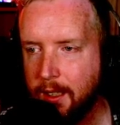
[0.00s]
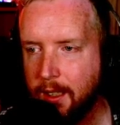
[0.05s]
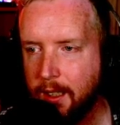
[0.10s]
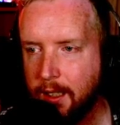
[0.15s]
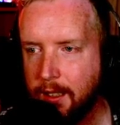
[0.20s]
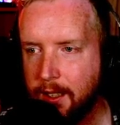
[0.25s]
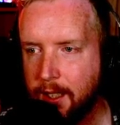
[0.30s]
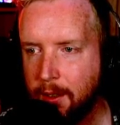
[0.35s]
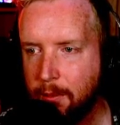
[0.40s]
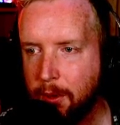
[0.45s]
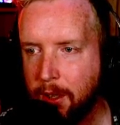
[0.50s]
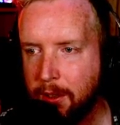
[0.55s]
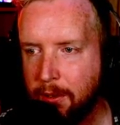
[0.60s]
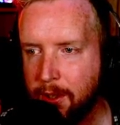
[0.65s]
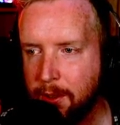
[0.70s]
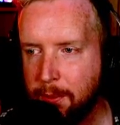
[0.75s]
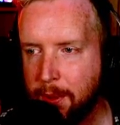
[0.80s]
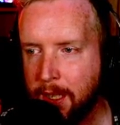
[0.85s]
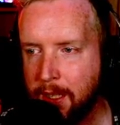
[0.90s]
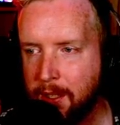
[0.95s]
don't know whether it's
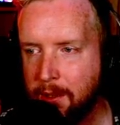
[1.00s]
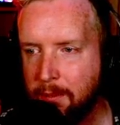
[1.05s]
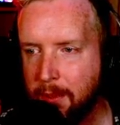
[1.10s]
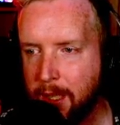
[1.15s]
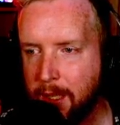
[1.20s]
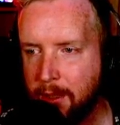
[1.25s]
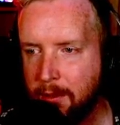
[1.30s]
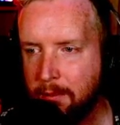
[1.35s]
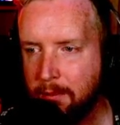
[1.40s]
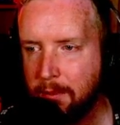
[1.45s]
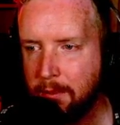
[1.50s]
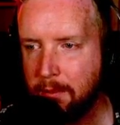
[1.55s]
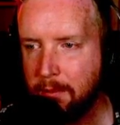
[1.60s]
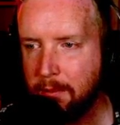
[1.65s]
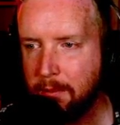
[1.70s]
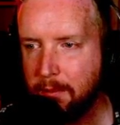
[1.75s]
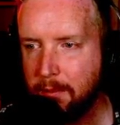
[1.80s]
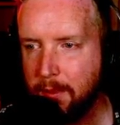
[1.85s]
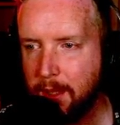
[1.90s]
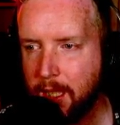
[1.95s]
better to make them
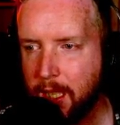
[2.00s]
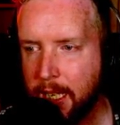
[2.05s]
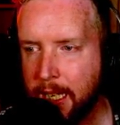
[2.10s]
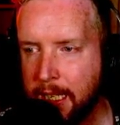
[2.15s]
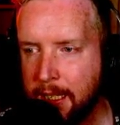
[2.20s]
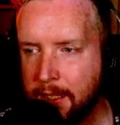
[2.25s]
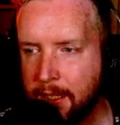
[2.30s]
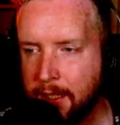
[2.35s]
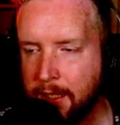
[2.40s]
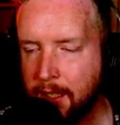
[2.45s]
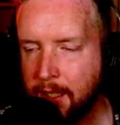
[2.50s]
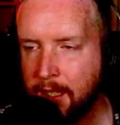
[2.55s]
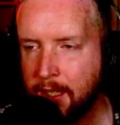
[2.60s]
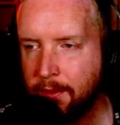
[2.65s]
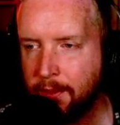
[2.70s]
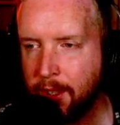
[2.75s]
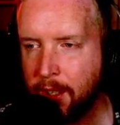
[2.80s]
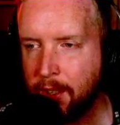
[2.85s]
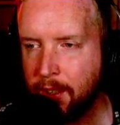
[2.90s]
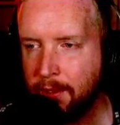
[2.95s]
easier to
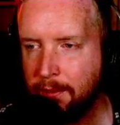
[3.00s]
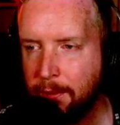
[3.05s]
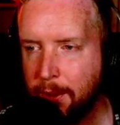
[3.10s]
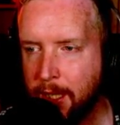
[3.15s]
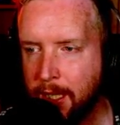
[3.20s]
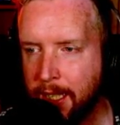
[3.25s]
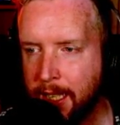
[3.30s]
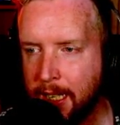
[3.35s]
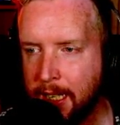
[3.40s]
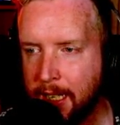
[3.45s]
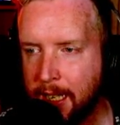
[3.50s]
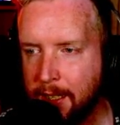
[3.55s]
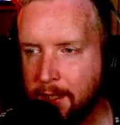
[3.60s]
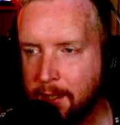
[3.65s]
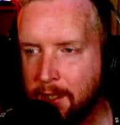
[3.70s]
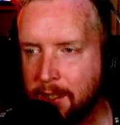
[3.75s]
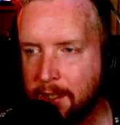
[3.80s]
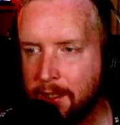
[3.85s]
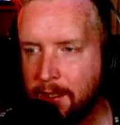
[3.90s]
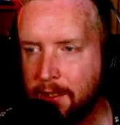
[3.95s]
survive, but you get
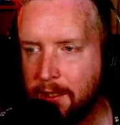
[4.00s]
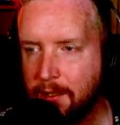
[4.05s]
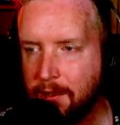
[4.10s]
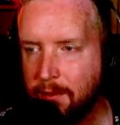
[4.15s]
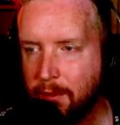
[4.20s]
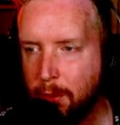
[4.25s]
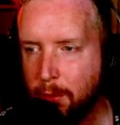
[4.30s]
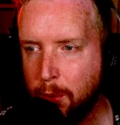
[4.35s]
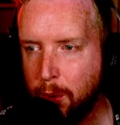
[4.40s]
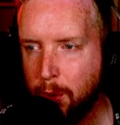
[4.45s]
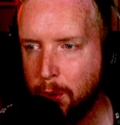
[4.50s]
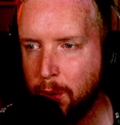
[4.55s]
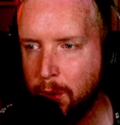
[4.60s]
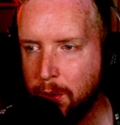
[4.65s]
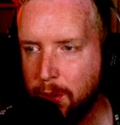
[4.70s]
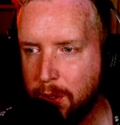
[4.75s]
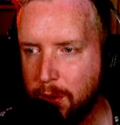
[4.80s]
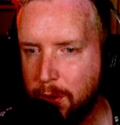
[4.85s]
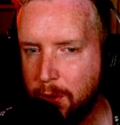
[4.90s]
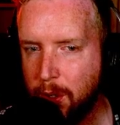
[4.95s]
less reward,
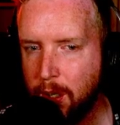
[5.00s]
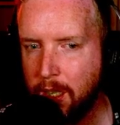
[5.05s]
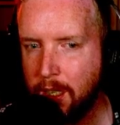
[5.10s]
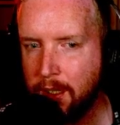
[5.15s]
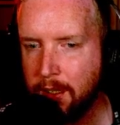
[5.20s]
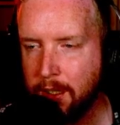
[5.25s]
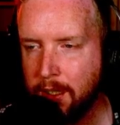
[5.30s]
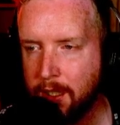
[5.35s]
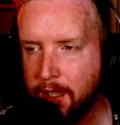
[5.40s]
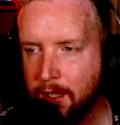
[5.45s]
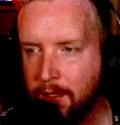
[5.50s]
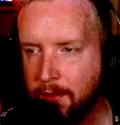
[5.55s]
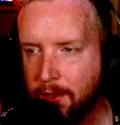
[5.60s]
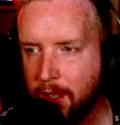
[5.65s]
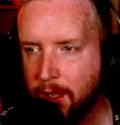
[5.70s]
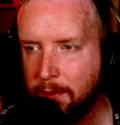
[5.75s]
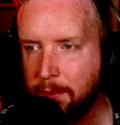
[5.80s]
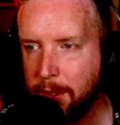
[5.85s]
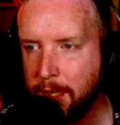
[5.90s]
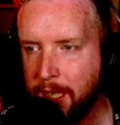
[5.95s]
or harder to
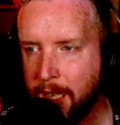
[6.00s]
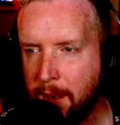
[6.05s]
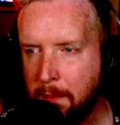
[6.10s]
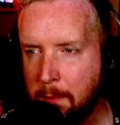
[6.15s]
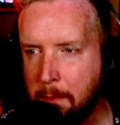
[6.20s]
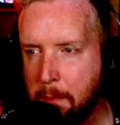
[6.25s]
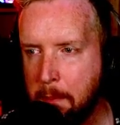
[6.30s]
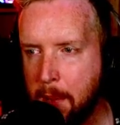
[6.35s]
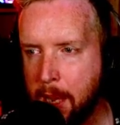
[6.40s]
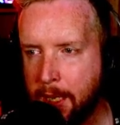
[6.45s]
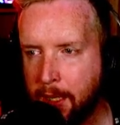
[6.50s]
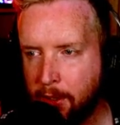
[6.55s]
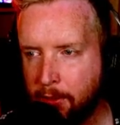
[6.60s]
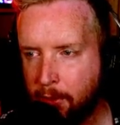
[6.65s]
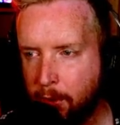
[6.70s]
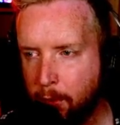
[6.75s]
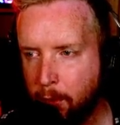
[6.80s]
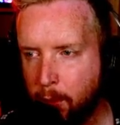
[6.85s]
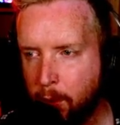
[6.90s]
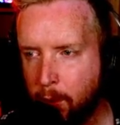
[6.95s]
survive, but you get a mega
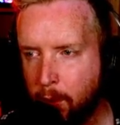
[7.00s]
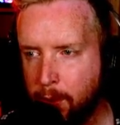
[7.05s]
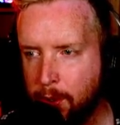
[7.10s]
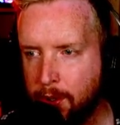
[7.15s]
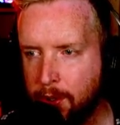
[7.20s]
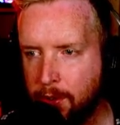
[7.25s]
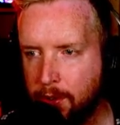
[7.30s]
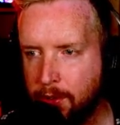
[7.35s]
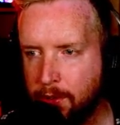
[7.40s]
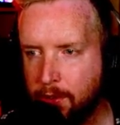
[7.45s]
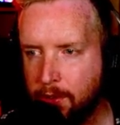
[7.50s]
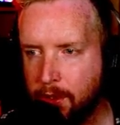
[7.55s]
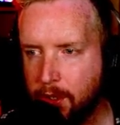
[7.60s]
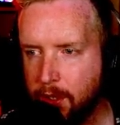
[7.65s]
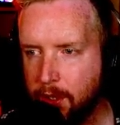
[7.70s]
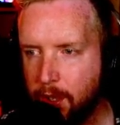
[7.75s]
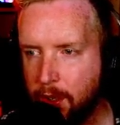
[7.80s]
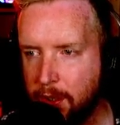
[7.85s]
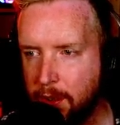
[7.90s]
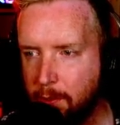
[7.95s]
reward. So
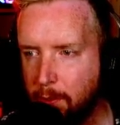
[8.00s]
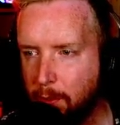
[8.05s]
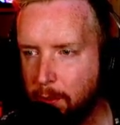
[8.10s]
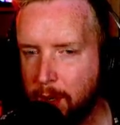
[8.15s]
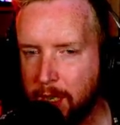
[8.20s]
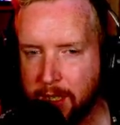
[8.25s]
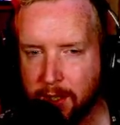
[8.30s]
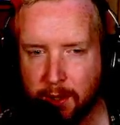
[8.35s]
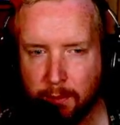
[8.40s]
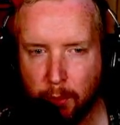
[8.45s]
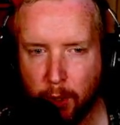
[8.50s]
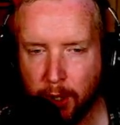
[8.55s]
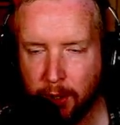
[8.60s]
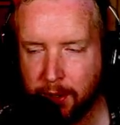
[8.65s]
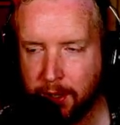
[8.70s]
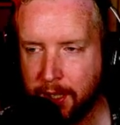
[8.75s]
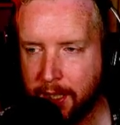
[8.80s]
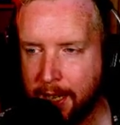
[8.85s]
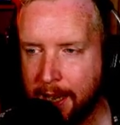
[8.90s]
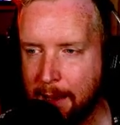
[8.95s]
you, it's worth
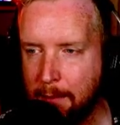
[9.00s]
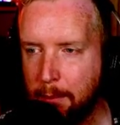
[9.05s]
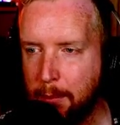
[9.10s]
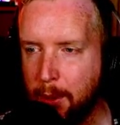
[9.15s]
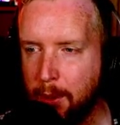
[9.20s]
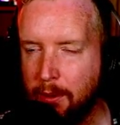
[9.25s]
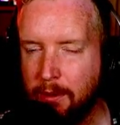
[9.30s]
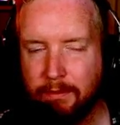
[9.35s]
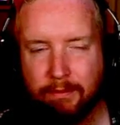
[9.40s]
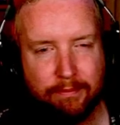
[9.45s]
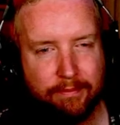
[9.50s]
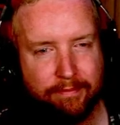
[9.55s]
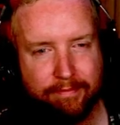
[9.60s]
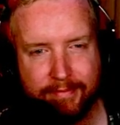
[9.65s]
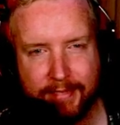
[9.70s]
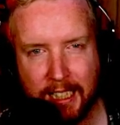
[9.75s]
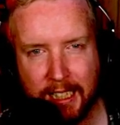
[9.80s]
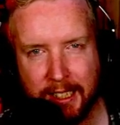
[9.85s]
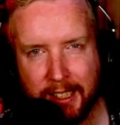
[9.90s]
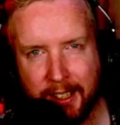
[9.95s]
the gamble.
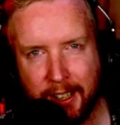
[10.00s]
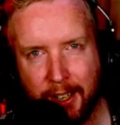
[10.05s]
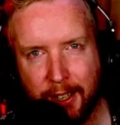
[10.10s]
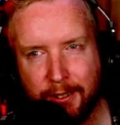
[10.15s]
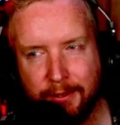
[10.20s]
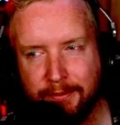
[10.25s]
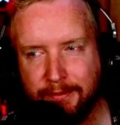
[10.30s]
I don't know.